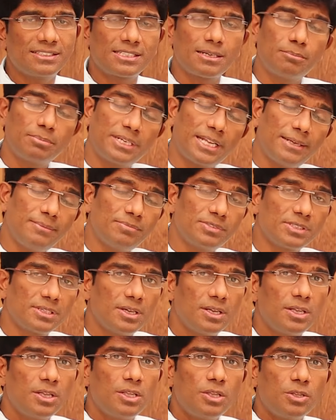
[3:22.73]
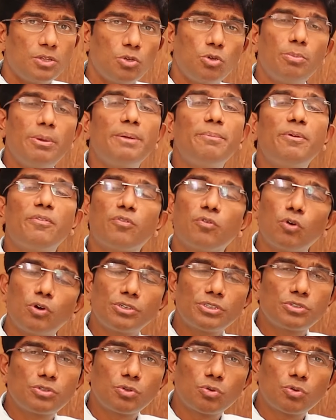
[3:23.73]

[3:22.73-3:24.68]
Sometimes you may be forced